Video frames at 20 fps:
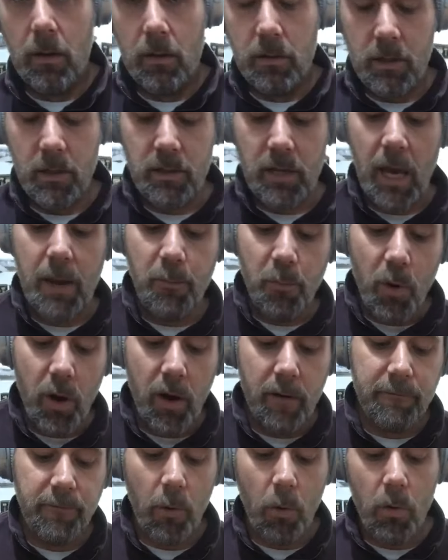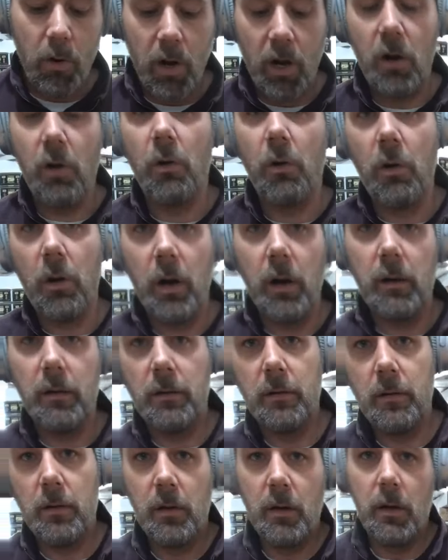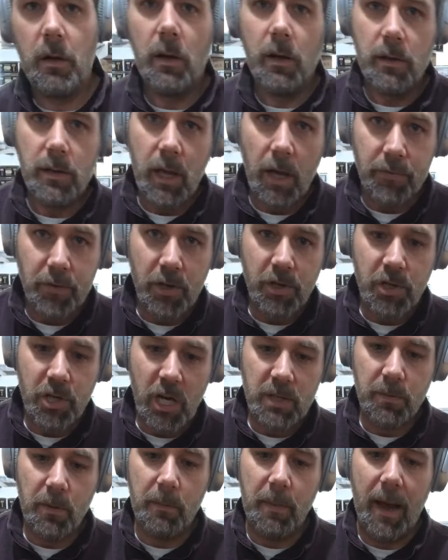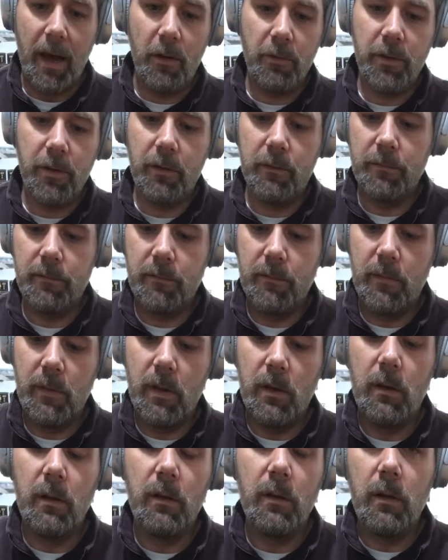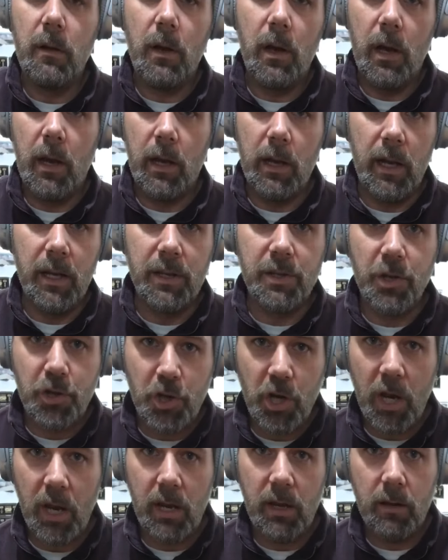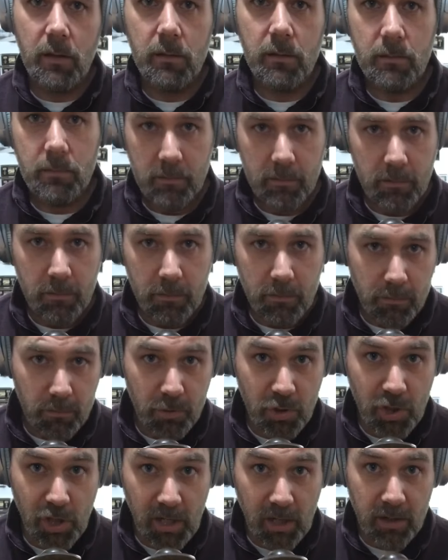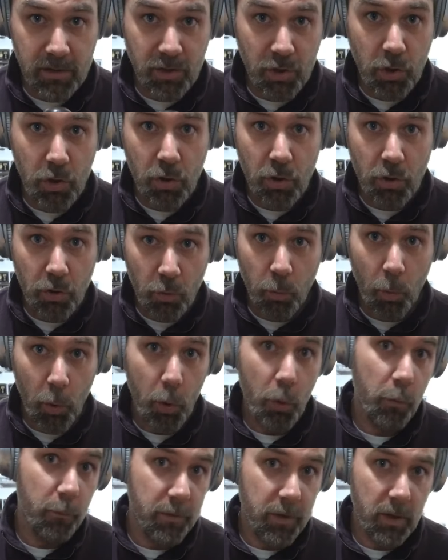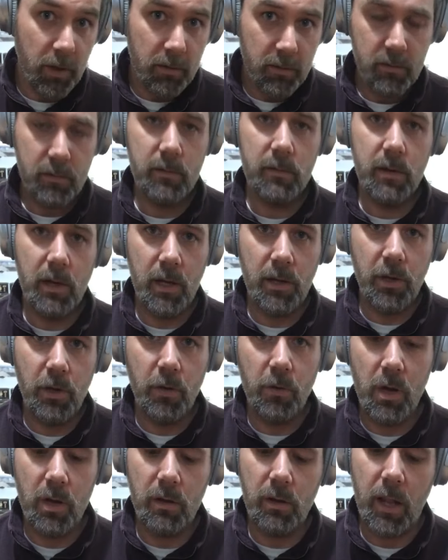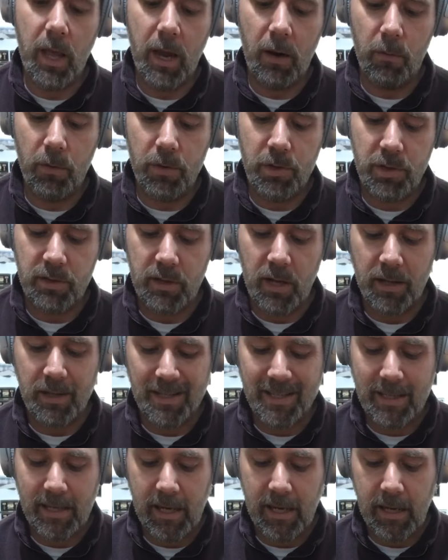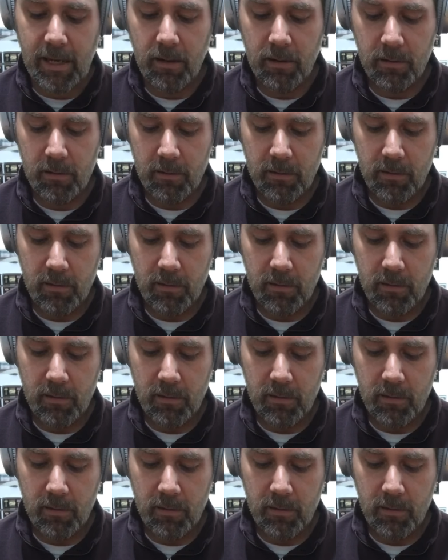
So Type 1, 4 1/4. Got the adjustable mouth. It is a G. G is grooved in Union language. It's not C.